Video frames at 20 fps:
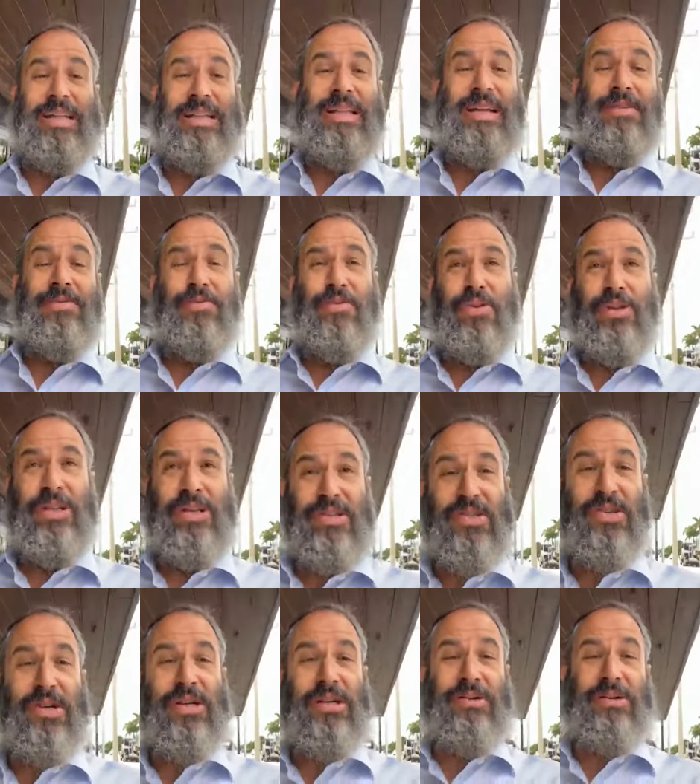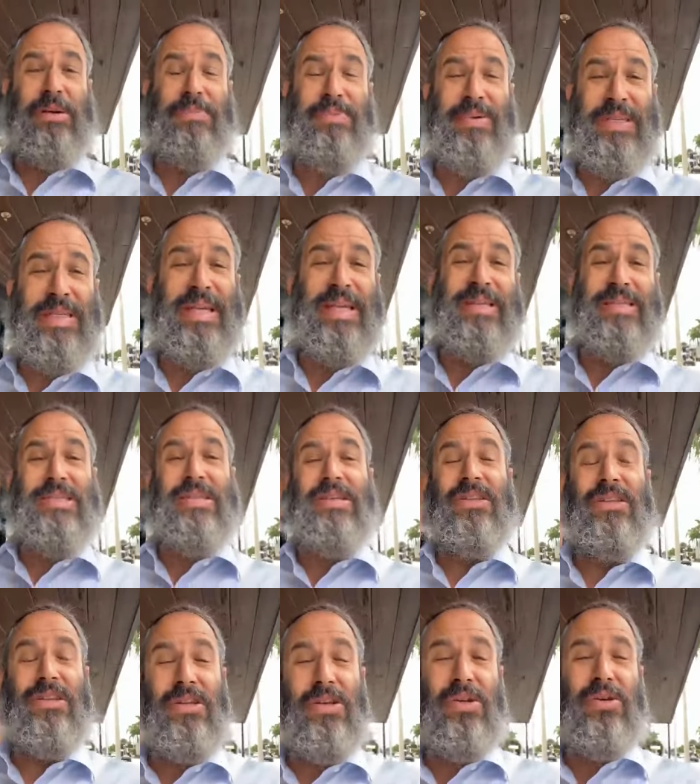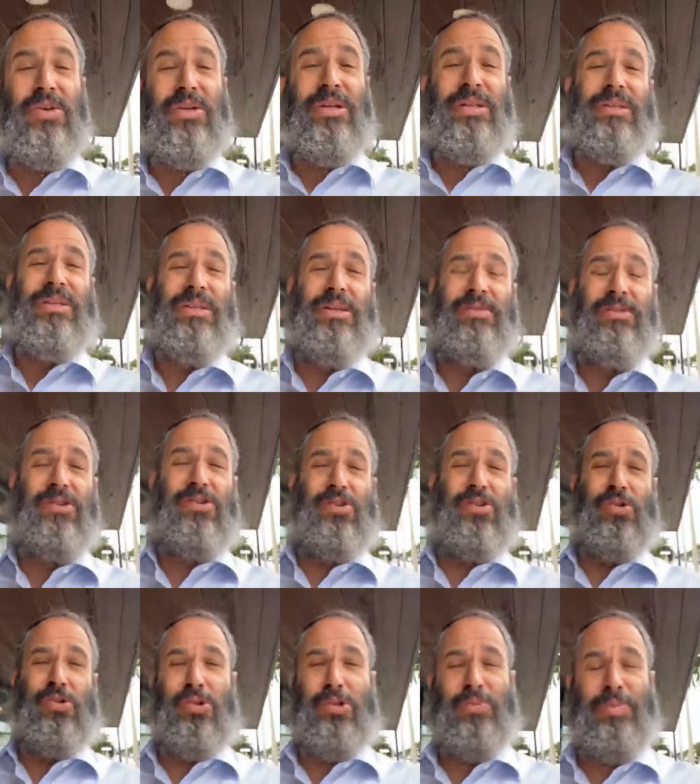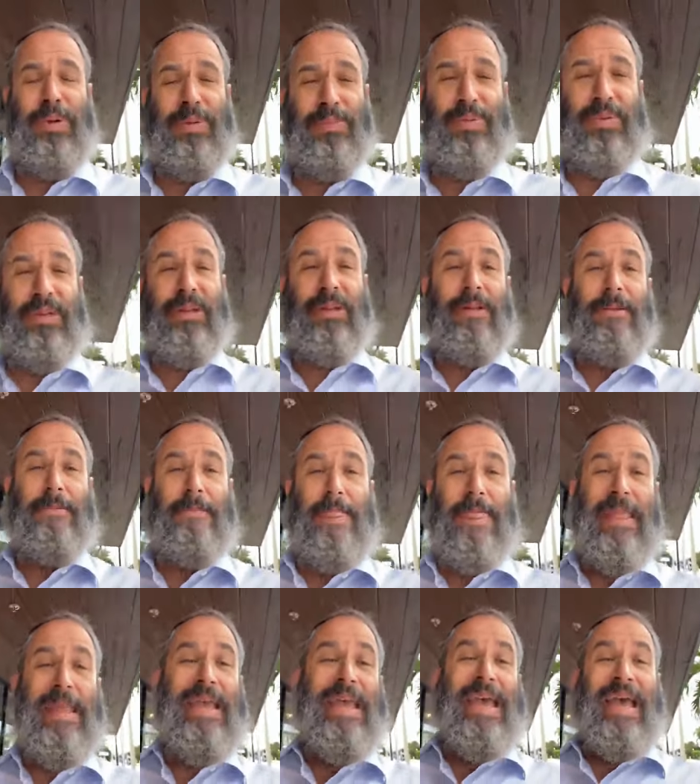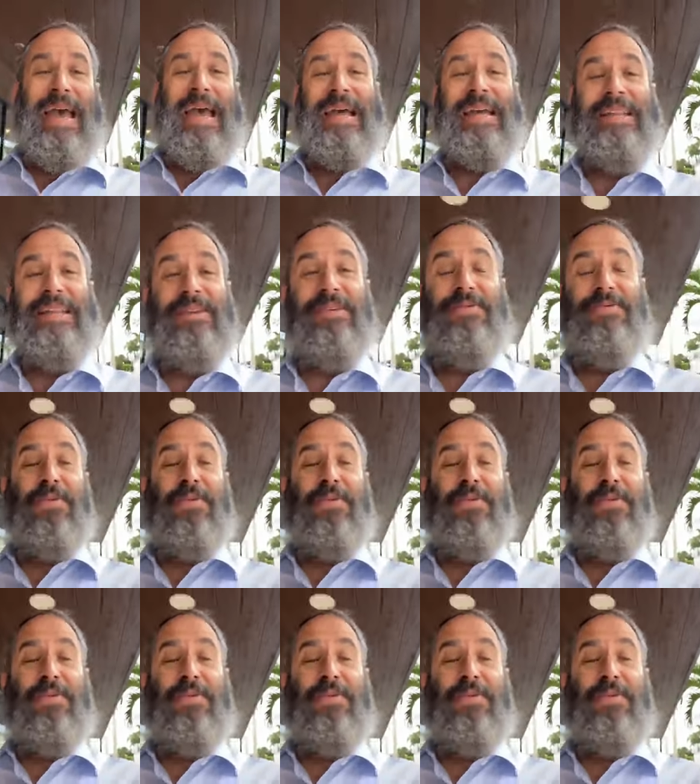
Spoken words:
And therefore, the Sukkah represents the unity of the Jewish people. And the